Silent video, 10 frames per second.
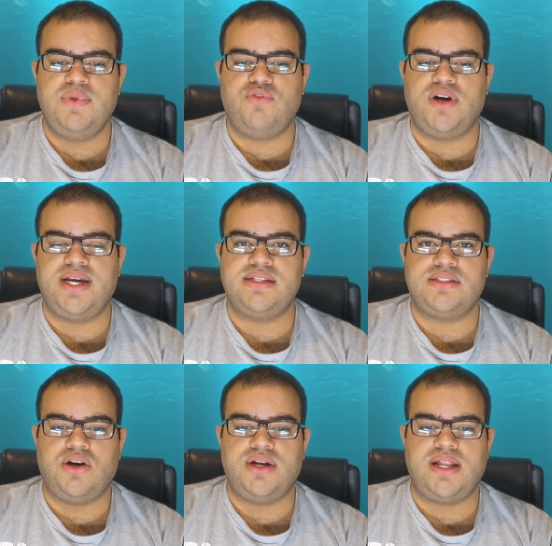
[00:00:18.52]
Before I get
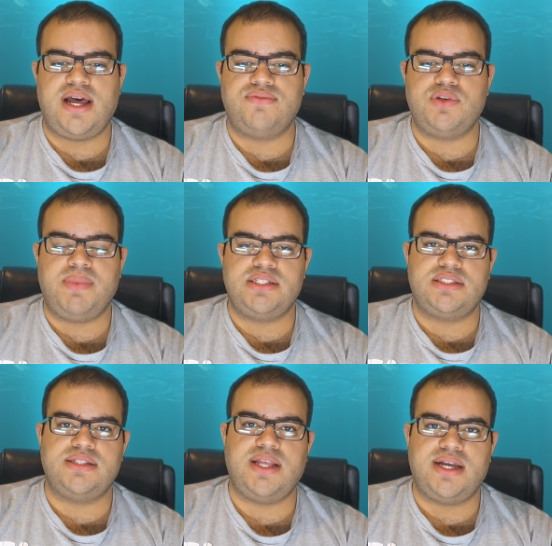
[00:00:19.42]
started, I have to
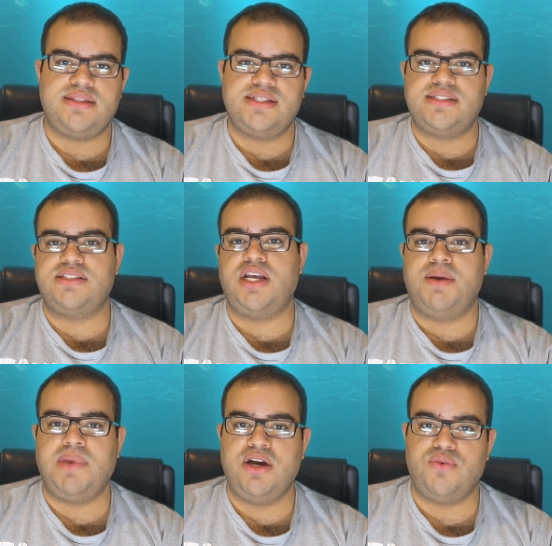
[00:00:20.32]
mention that this is
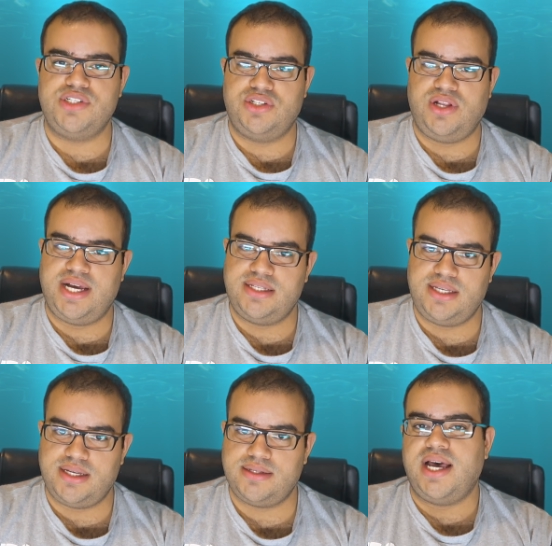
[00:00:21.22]
not my original
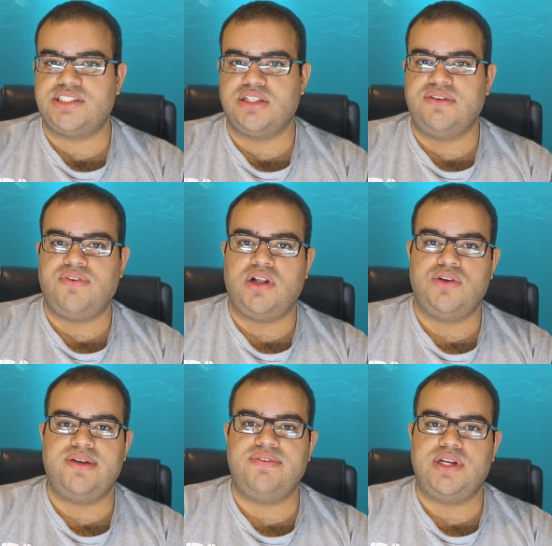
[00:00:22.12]
idea. I actually
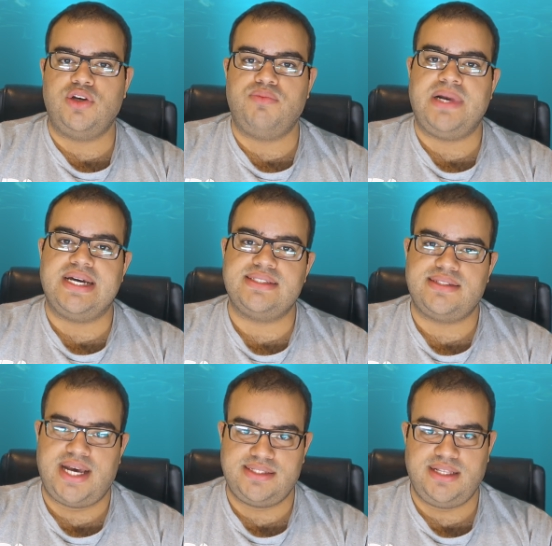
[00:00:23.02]
followed a video by
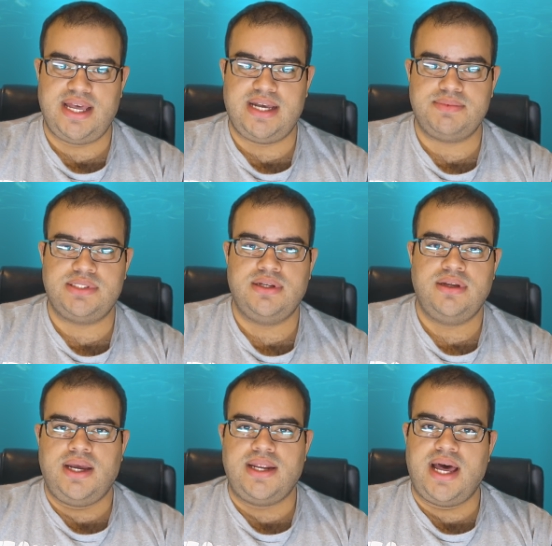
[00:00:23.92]
Snazzy Labs
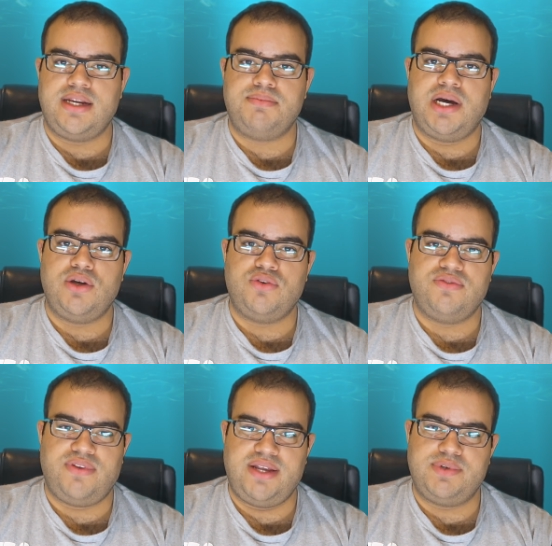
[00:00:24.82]
and added my
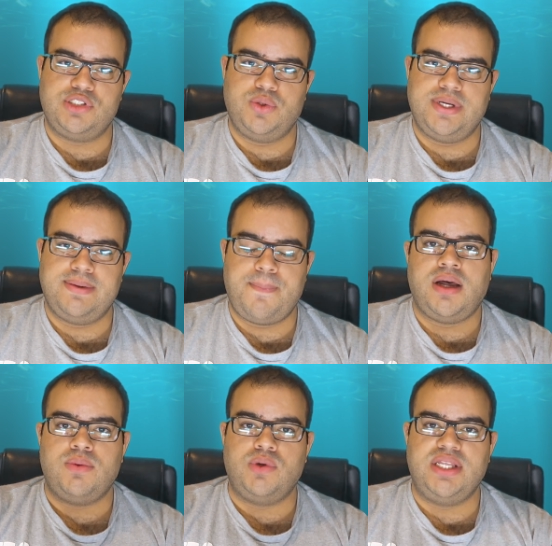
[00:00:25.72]
own flavor to it.
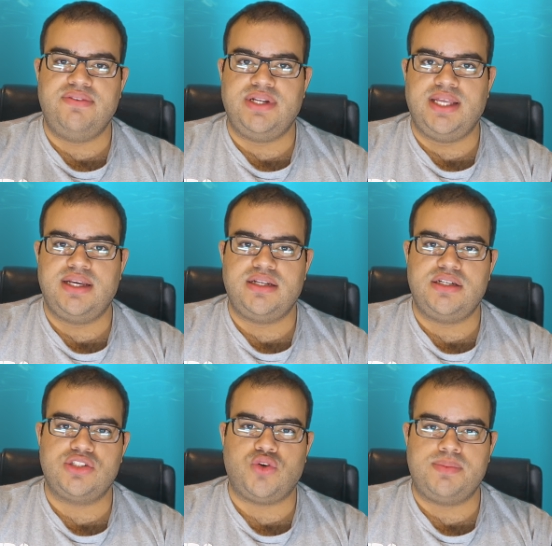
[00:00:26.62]
I will leave a link in
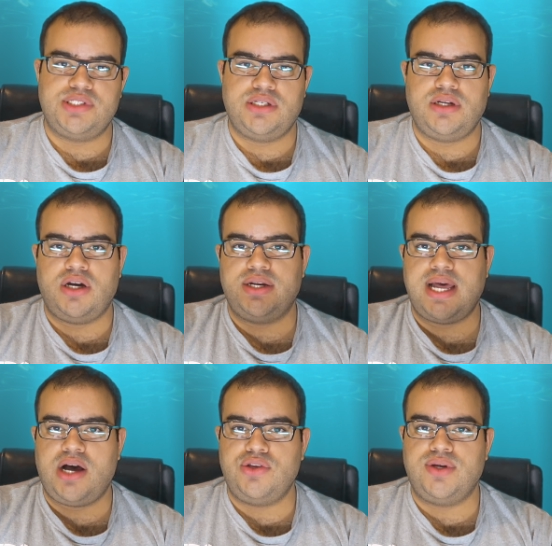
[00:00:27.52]
the description
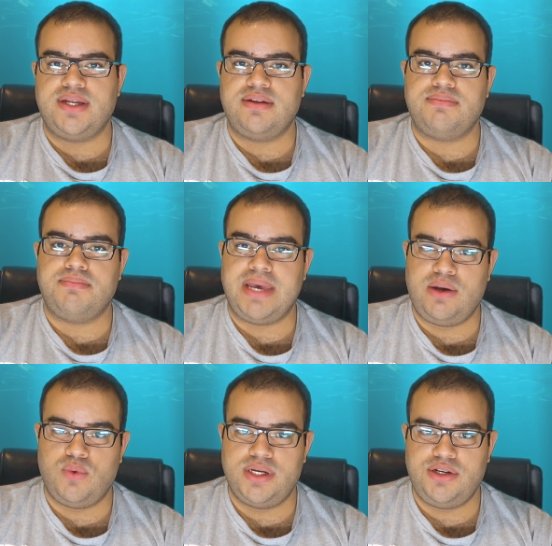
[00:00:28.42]
on how you can
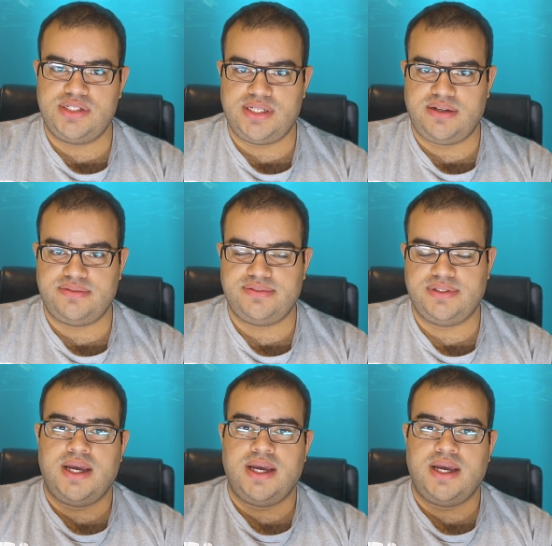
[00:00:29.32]
make one yourself